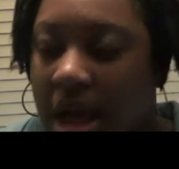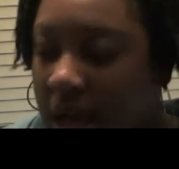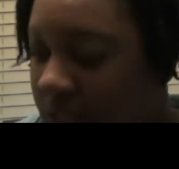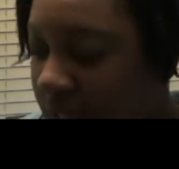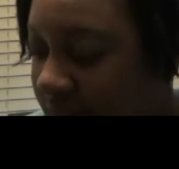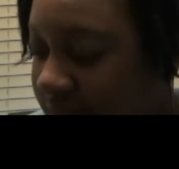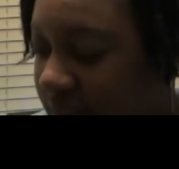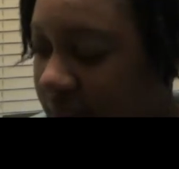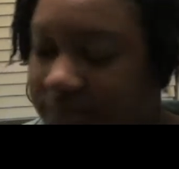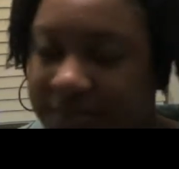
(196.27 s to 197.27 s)
A lot of
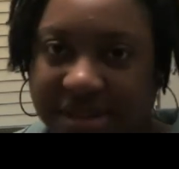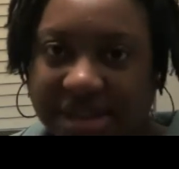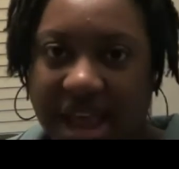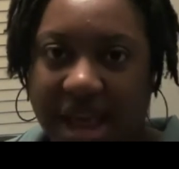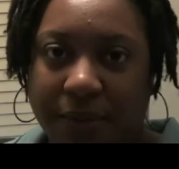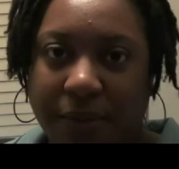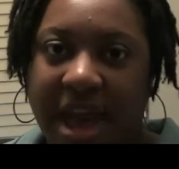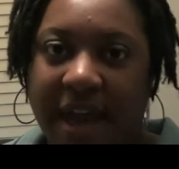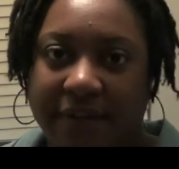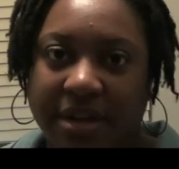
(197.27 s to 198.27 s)
times that will
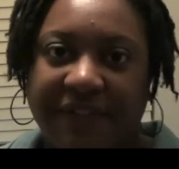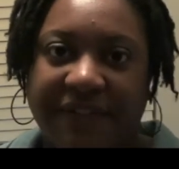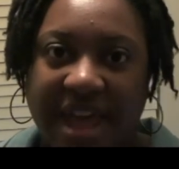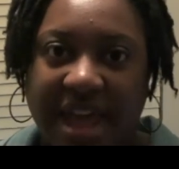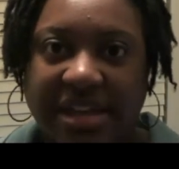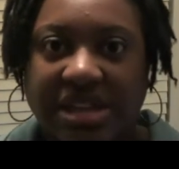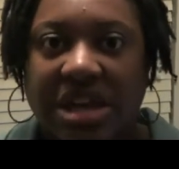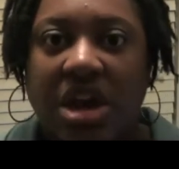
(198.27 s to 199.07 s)
have an effect